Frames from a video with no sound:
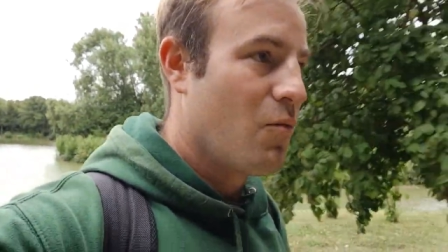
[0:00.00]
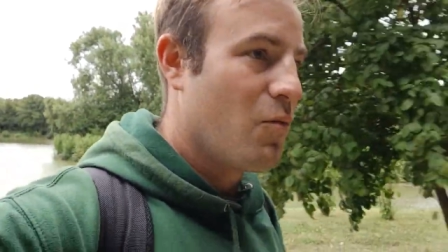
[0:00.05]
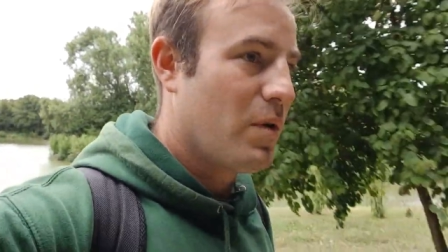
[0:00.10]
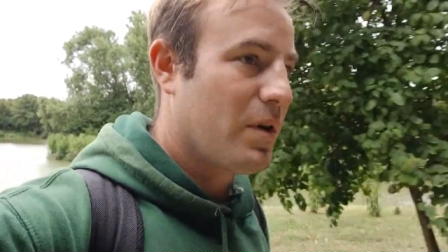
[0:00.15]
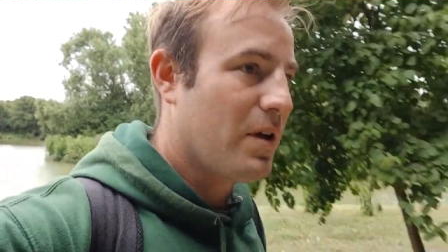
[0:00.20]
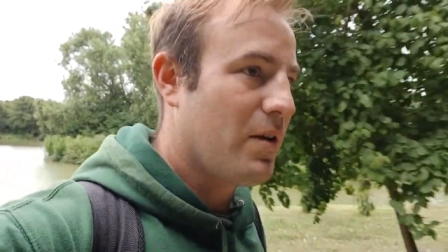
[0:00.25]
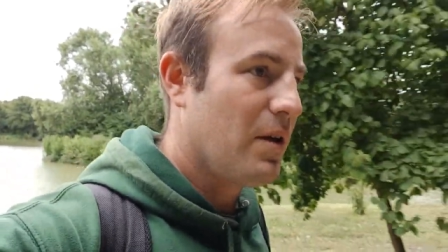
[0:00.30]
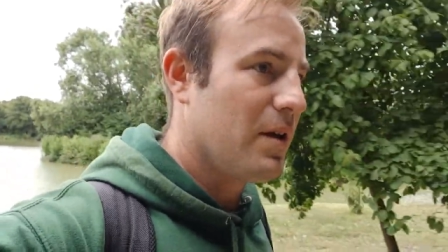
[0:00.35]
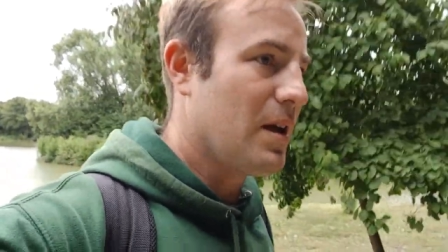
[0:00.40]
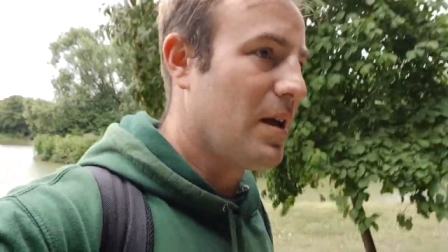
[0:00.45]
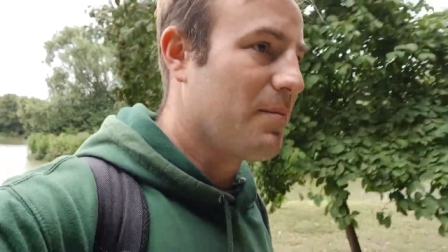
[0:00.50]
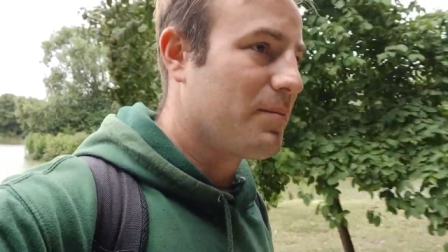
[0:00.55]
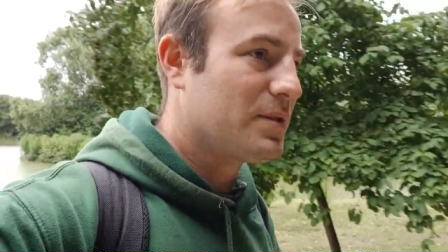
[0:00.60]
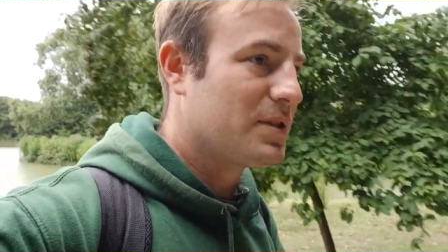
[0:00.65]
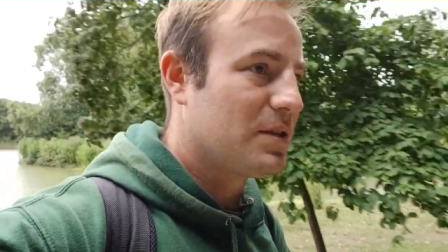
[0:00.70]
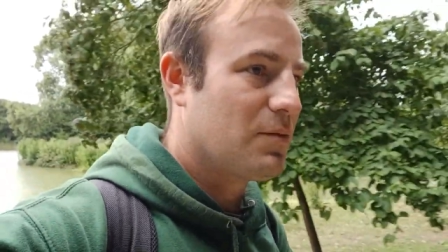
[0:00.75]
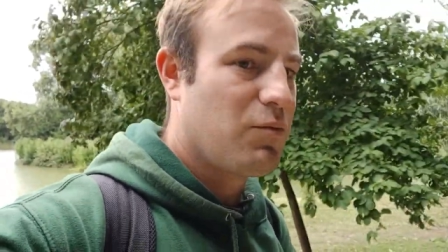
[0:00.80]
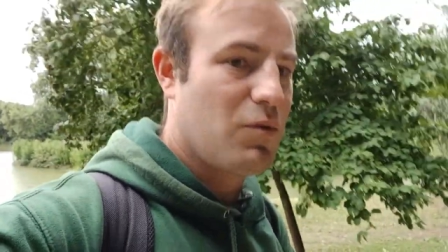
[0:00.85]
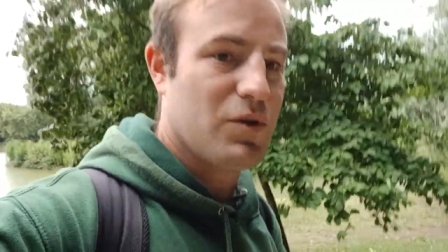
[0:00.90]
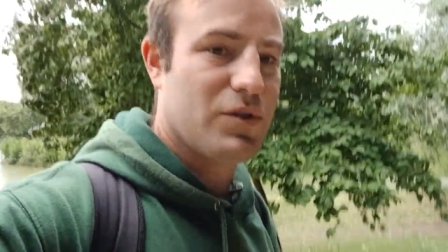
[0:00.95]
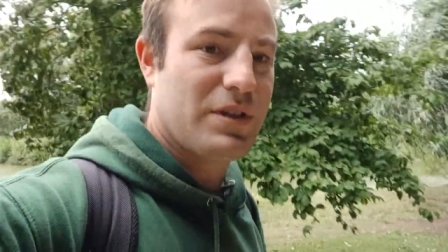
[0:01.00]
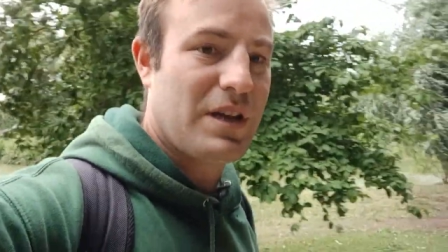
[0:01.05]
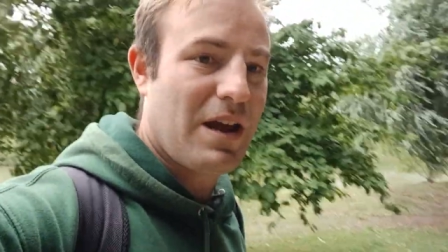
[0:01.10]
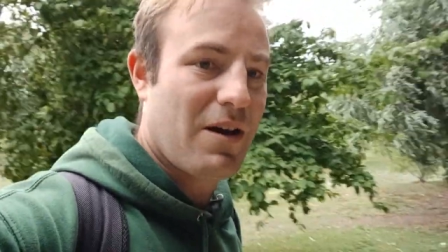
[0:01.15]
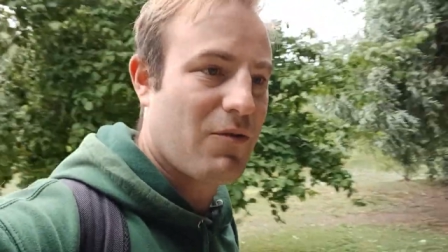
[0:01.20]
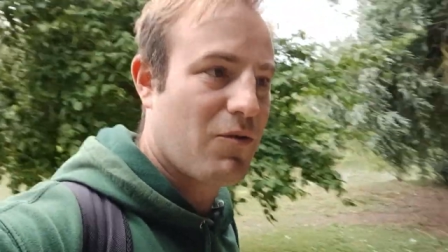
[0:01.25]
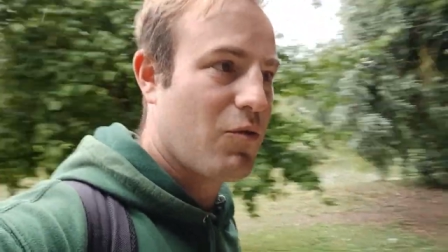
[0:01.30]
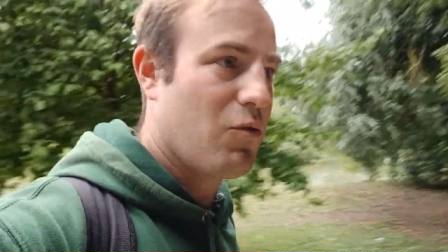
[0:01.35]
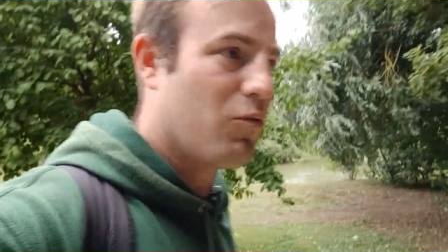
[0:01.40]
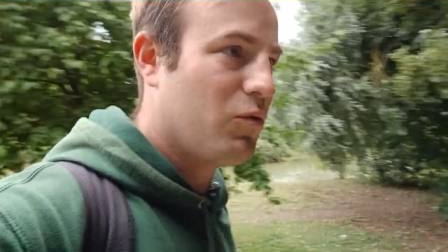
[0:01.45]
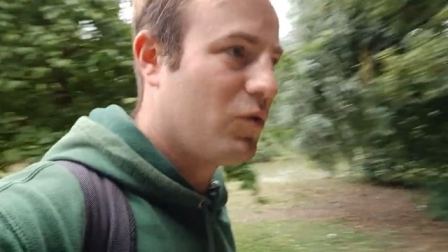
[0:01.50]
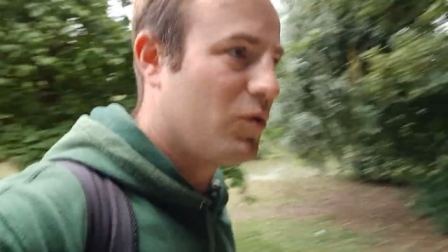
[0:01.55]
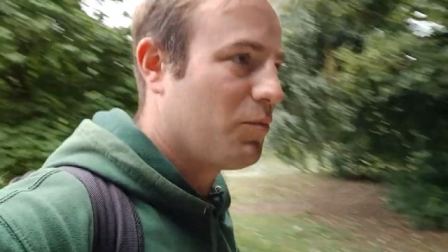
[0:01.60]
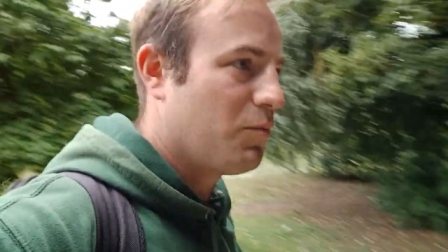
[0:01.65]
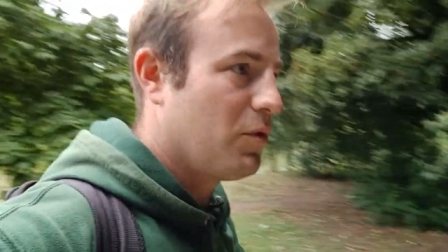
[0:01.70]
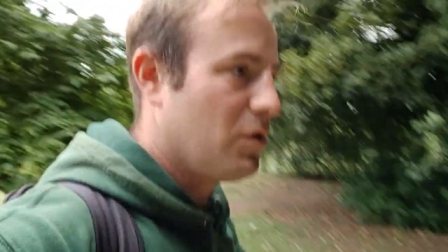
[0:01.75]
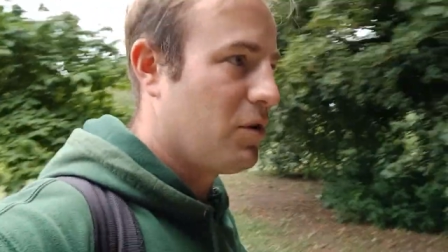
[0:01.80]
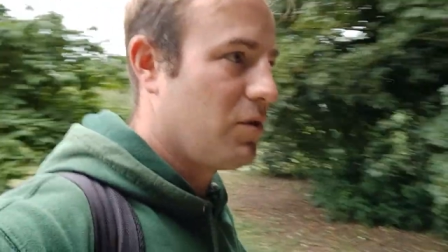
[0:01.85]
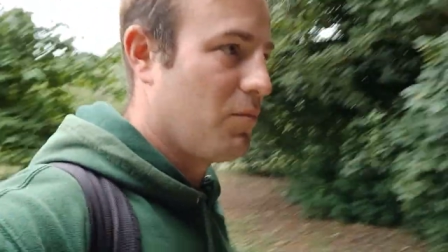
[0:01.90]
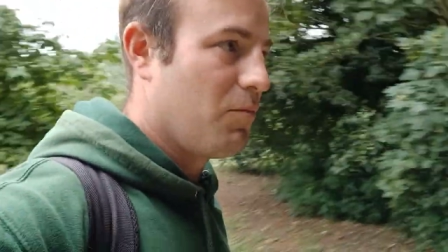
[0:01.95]
We're going up to what's now called the
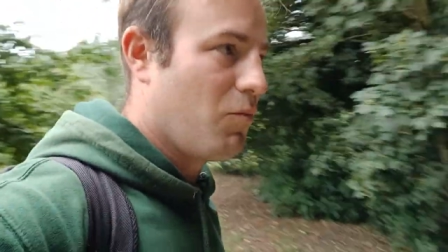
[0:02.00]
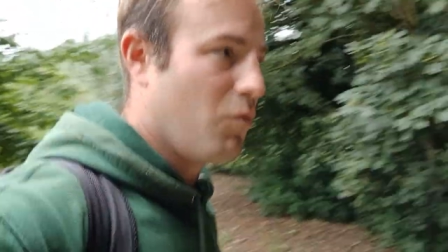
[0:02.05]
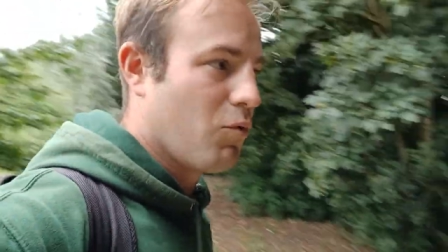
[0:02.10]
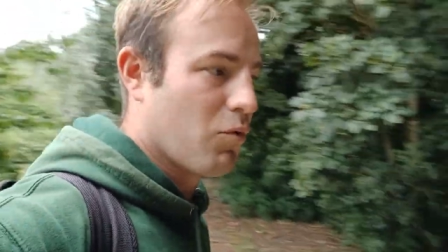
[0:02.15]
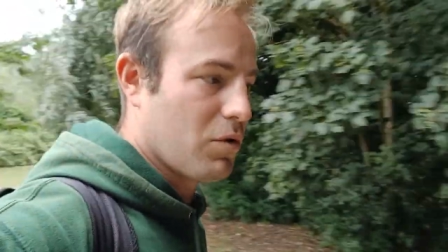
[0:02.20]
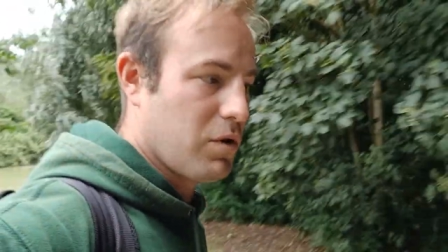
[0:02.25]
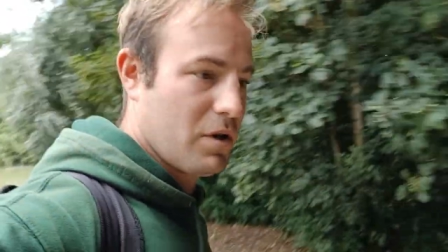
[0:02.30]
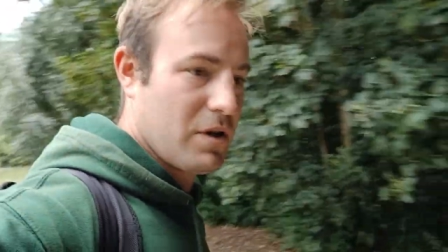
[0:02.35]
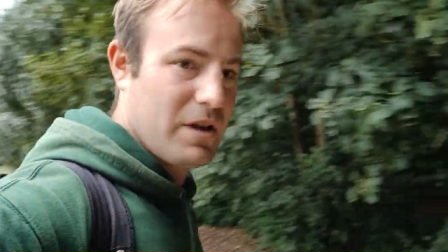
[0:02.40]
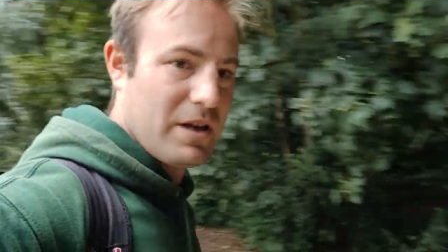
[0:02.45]
Woodland Walk, look at